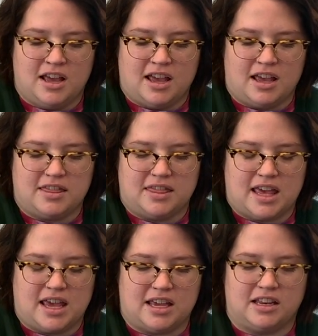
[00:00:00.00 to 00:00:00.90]
and
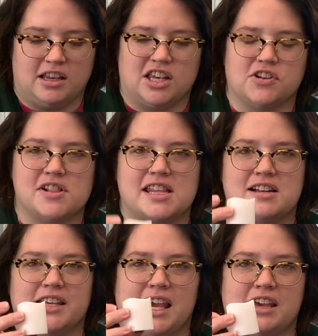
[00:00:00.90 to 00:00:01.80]
then your little
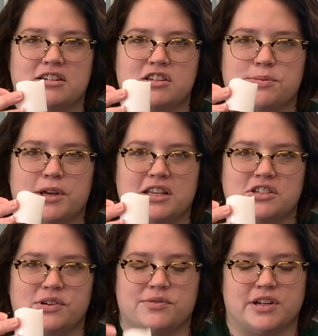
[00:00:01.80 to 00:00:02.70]
candle to put into
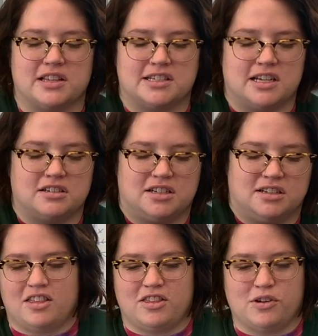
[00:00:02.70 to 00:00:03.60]
it when it's done.
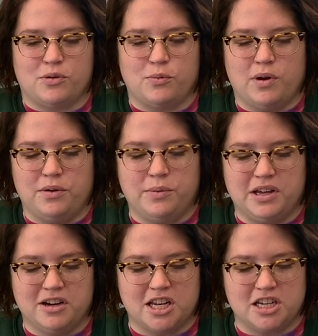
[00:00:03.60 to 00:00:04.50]
So what we
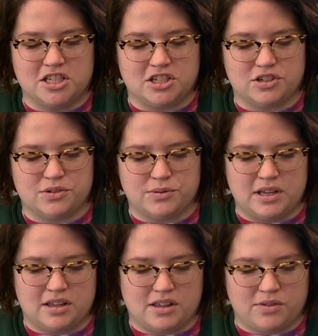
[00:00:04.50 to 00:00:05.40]
are gonna do
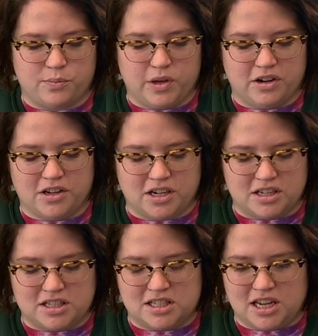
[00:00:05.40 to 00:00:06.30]
is we are gonna
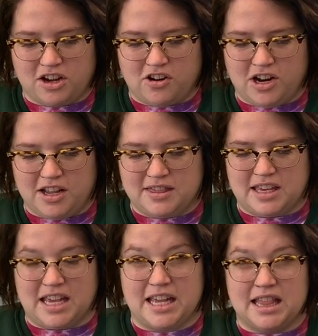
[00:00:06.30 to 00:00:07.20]
decorate the
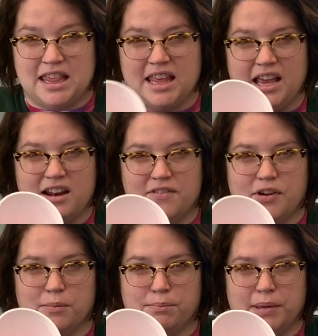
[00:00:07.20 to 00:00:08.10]
inside of
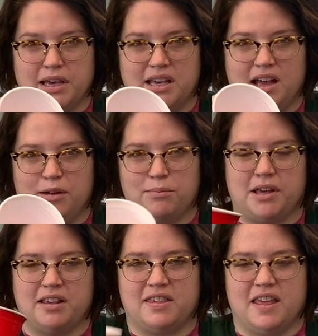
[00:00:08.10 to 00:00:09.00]
our big cup,
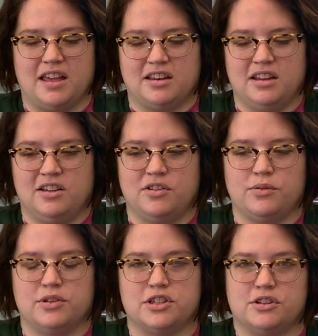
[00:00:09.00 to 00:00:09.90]
because then
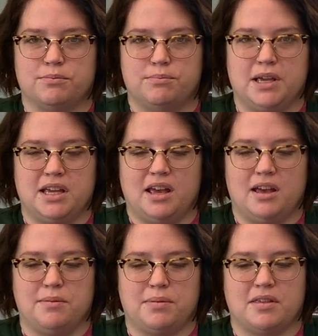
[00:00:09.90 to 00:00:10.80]
we'll do big
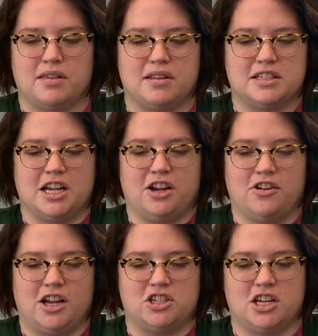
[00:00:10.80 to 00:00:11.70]
cup
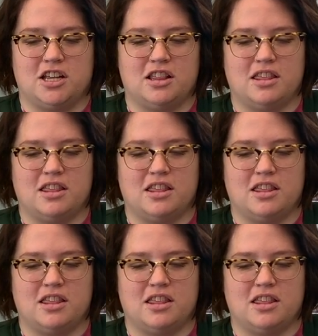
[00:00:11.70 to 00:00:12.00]
decorations,